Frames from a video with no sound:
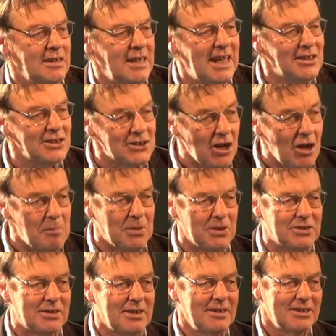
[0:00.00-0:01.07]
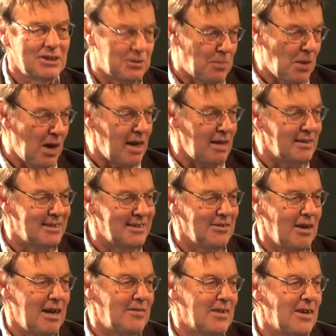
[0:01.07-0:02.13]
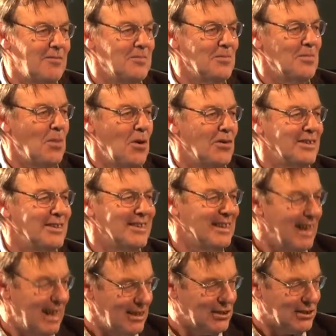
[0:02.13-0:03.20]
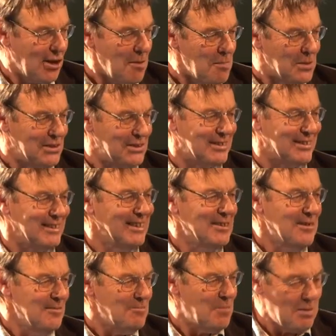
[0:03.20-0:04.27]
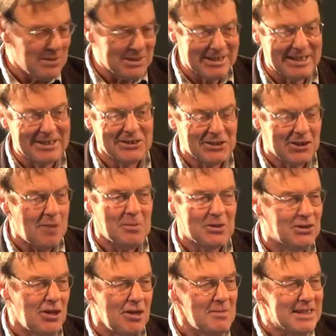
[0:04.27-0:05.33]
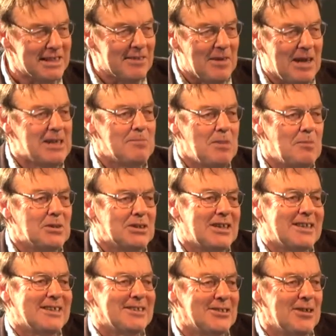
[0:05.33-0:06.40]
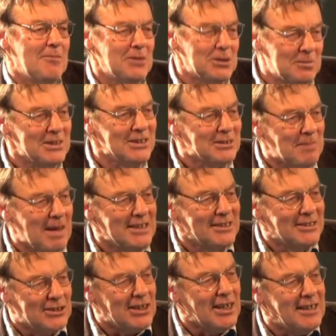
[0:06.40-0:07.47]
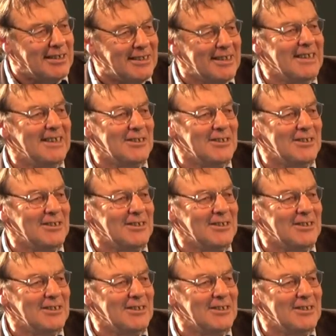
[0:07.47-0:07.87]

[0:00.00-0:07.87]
They had a surplus. Spain did not have government borrowing, had a surplus, public sector surplus. Germany never had a public sector surplus, but the Spaniards did.